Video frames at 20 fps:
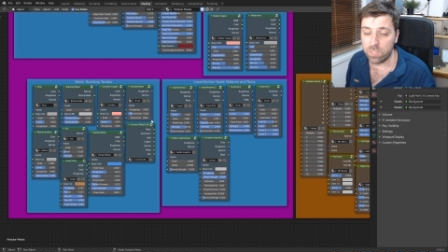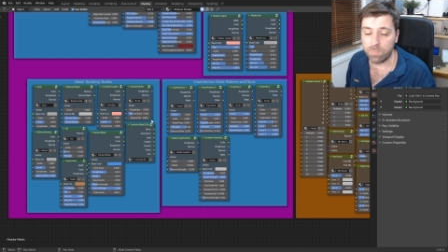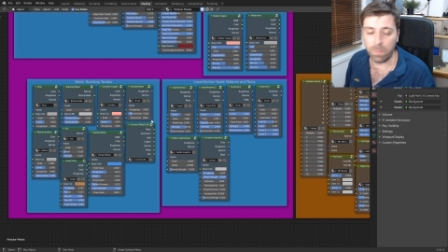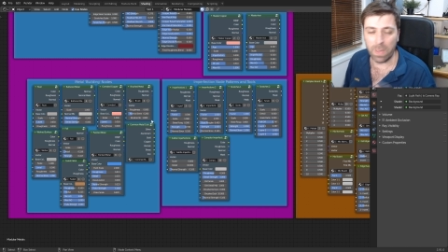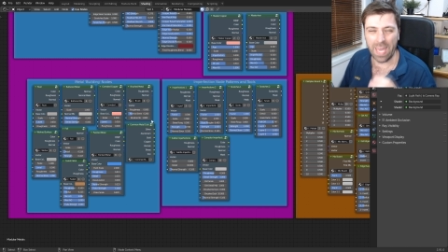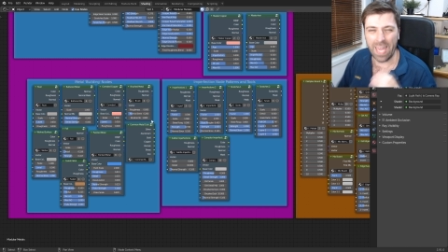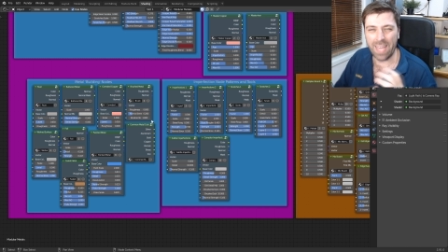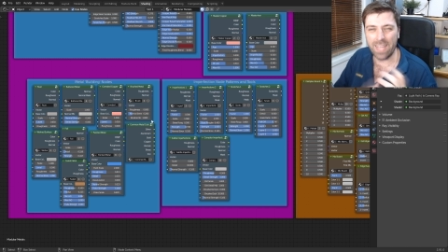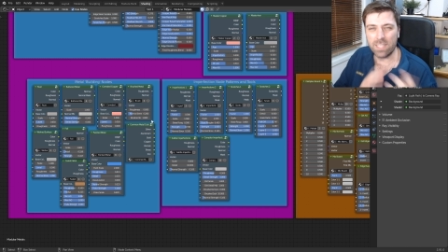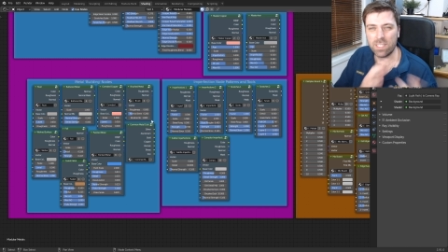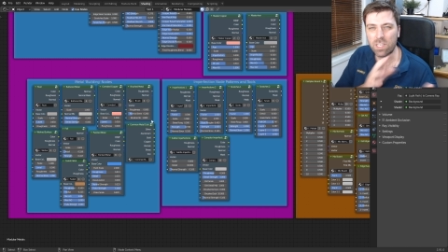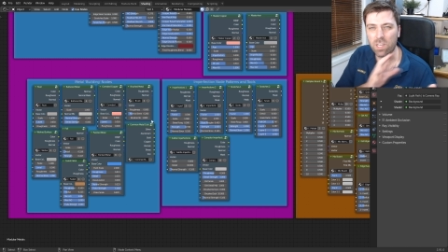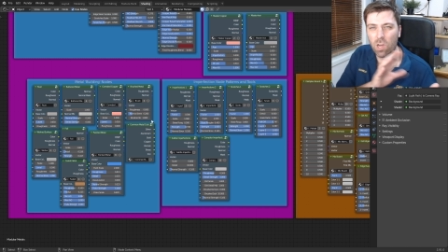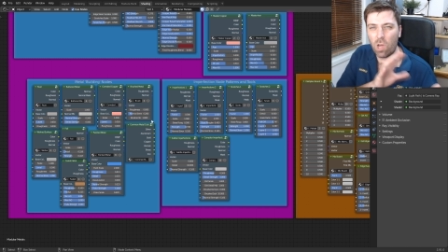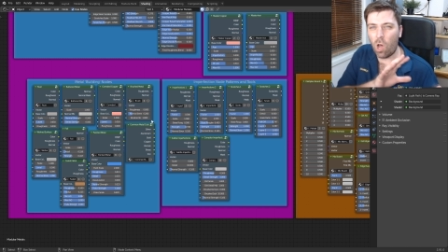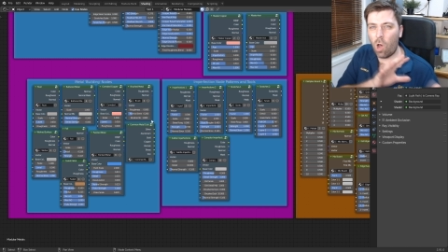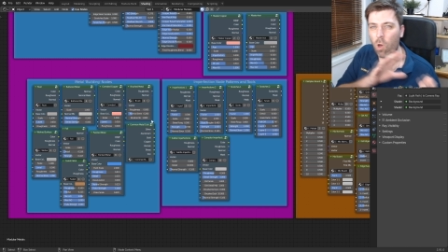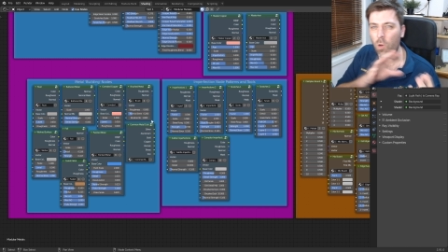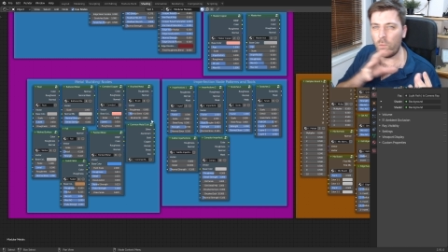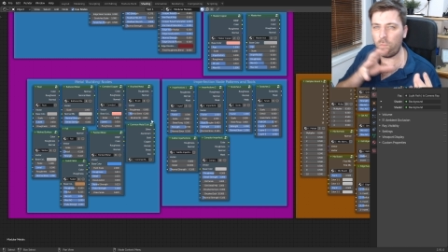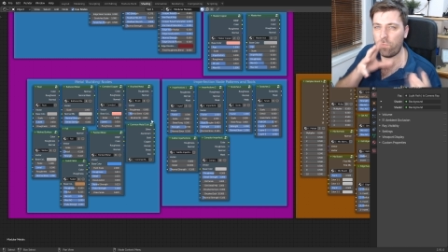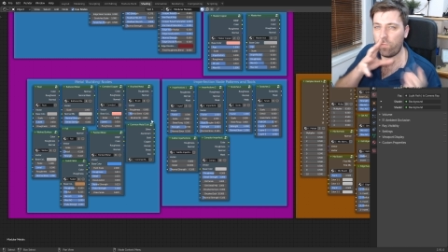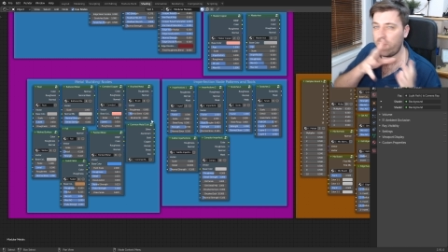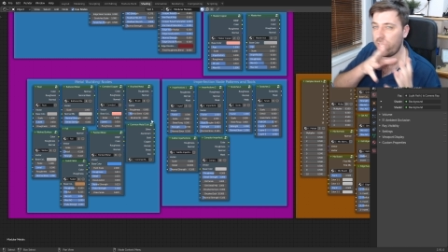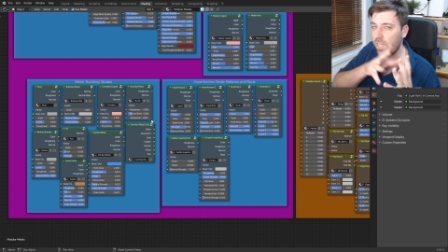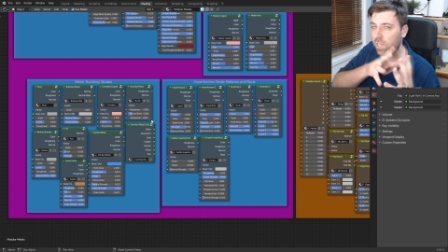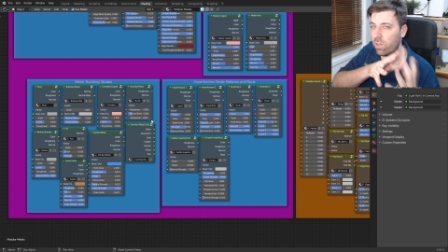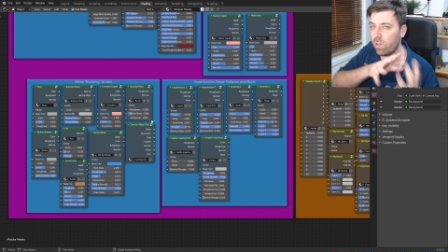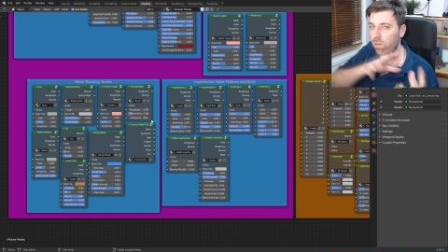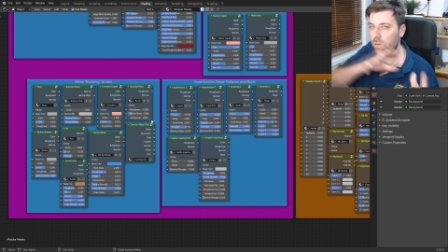But he's got a whole
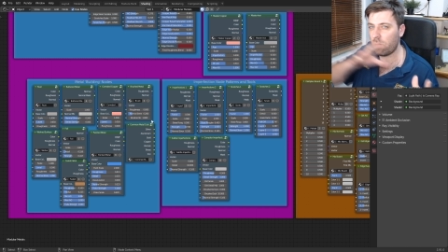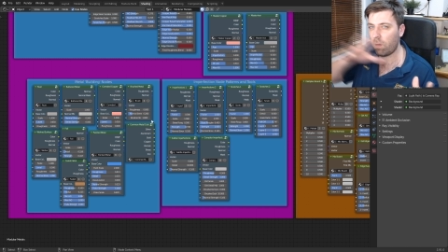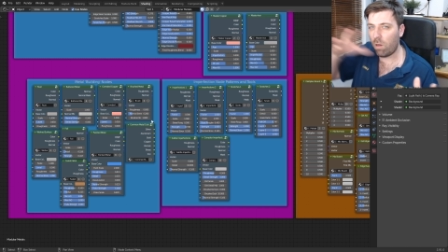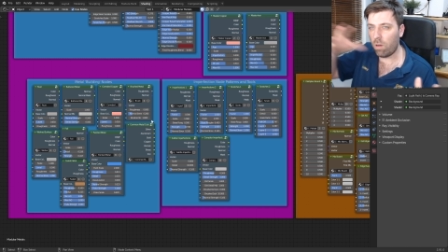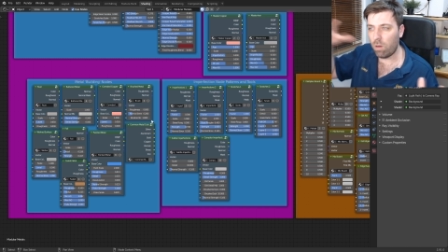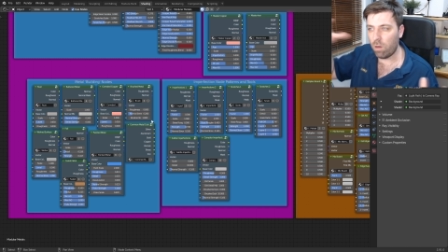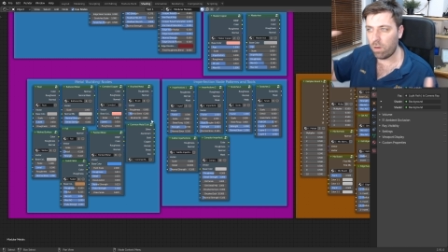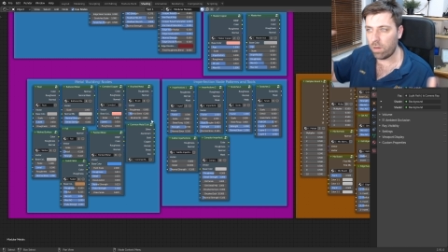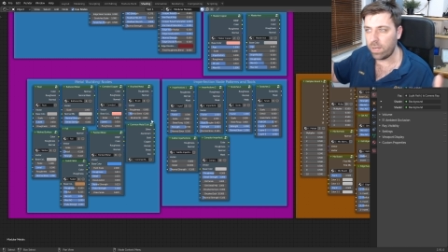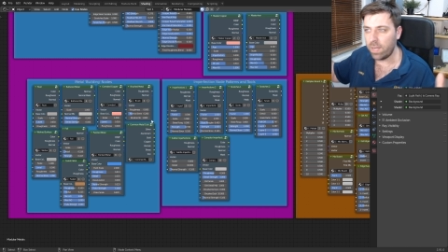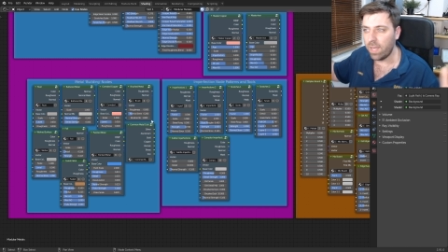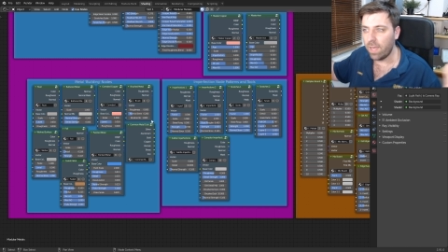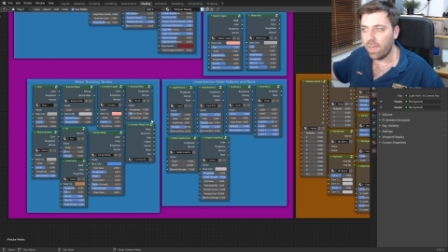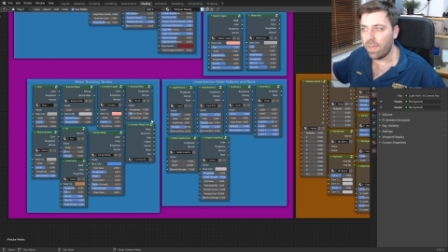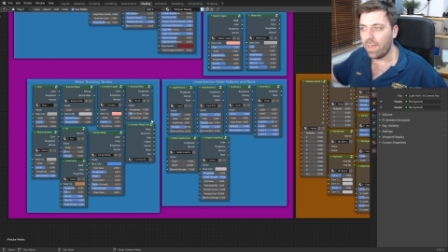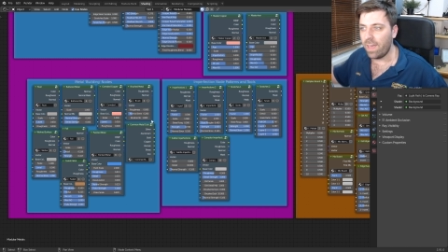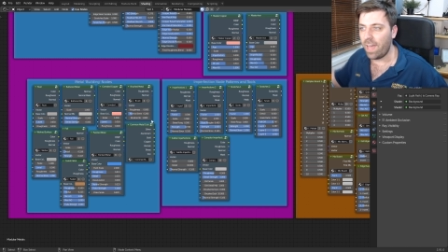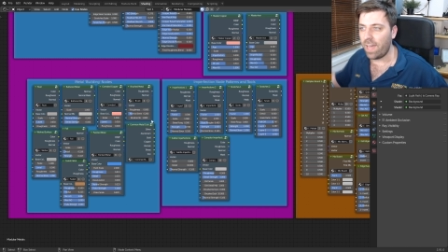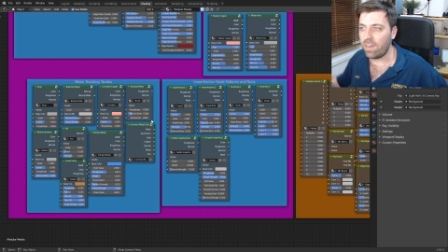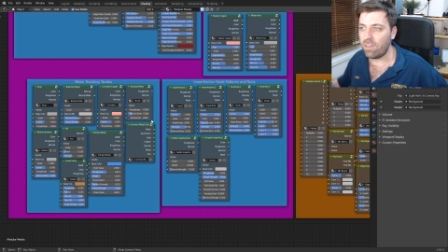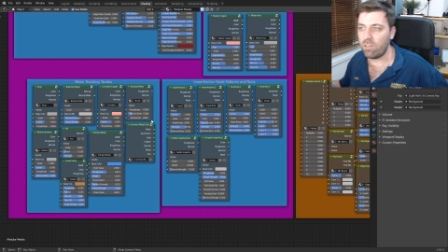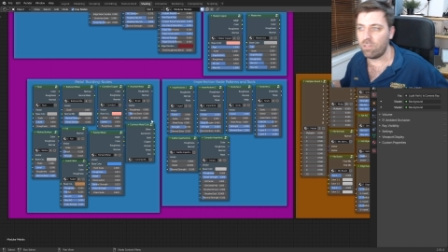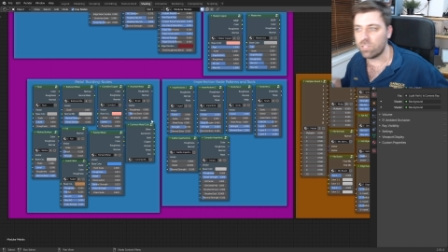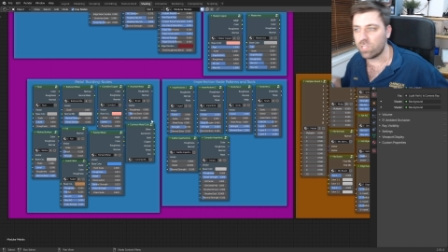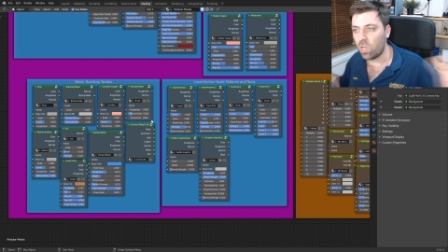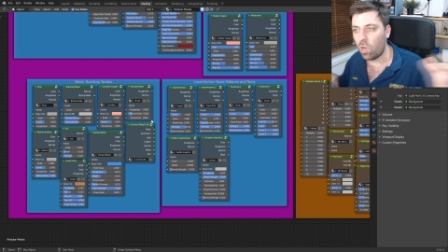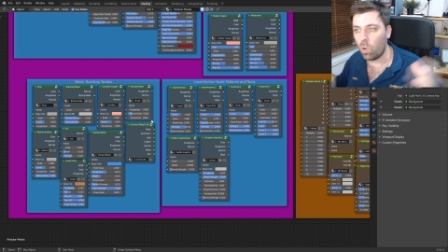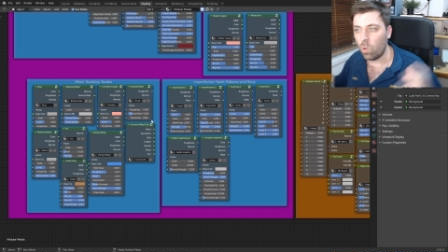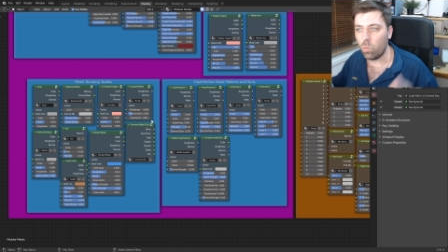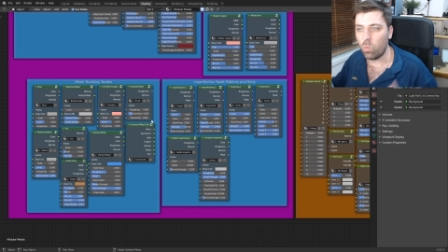video on how to use
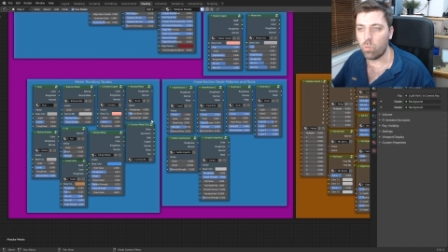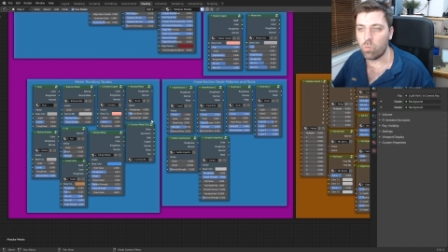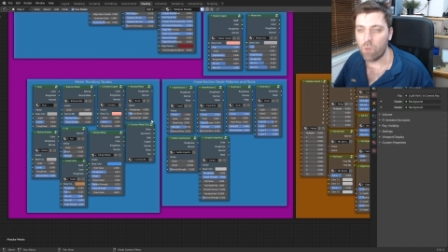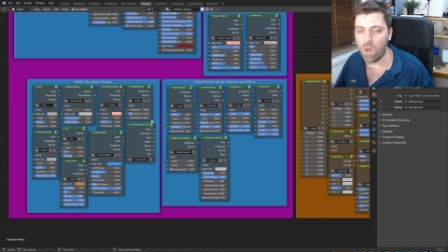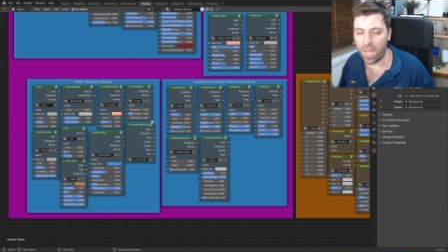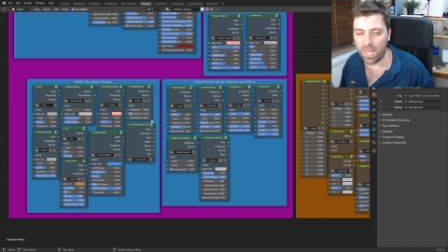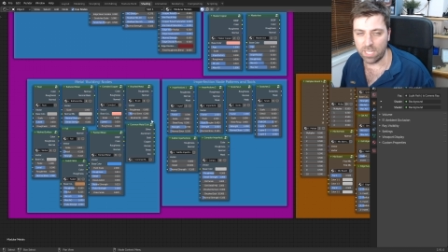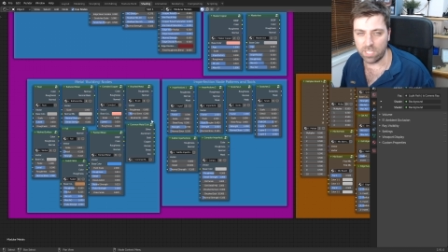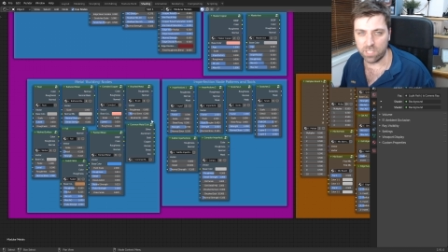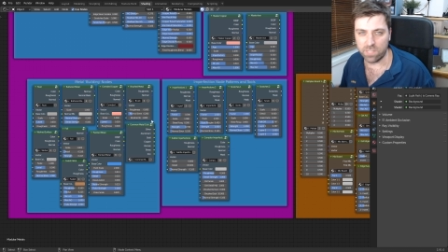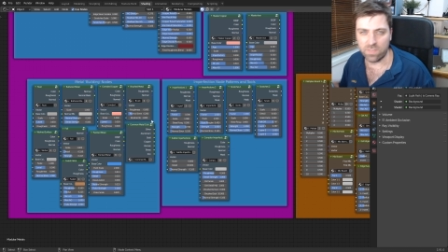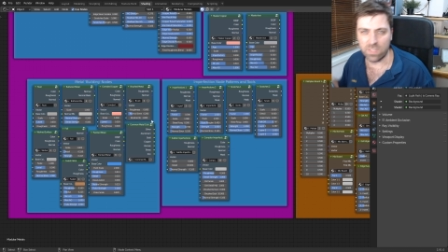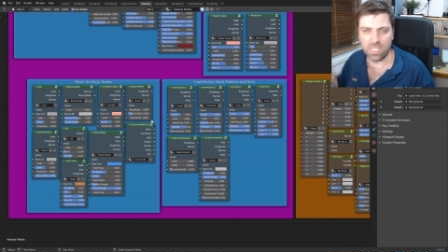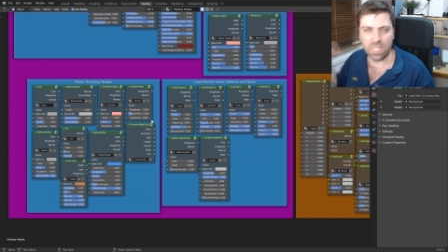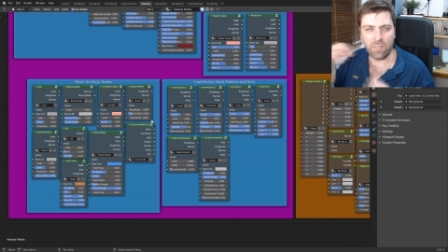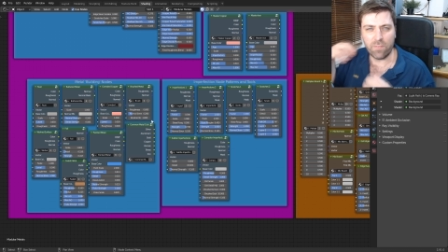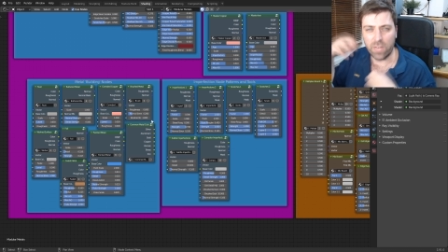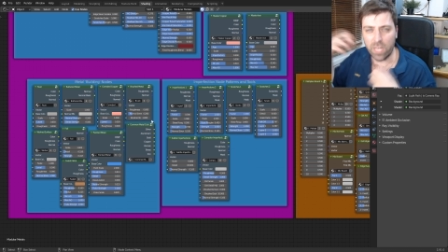a whole range of stuff.